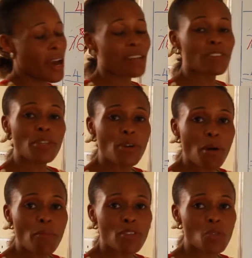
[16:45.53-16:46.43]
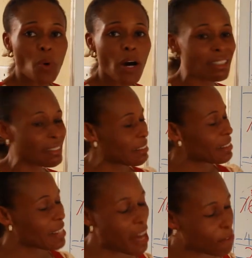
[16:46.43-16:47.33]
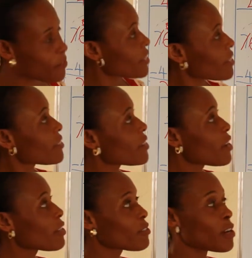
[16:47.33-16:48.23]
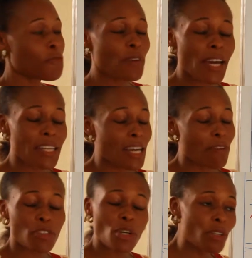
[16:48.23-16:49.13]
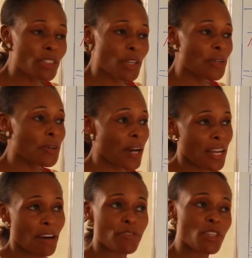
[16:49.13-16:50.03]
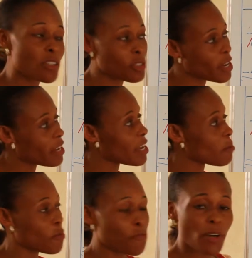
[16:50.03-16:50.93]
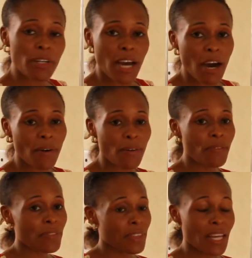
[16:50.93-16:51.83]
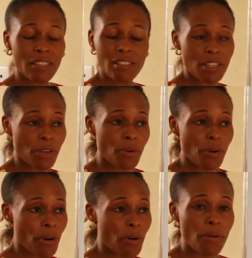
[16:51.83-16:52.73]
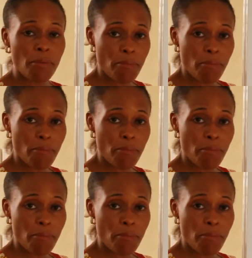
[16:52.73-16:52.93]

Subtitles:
And 0 means what? Nothing. Don't forget, I've told you and I've taught you earlier before now that 0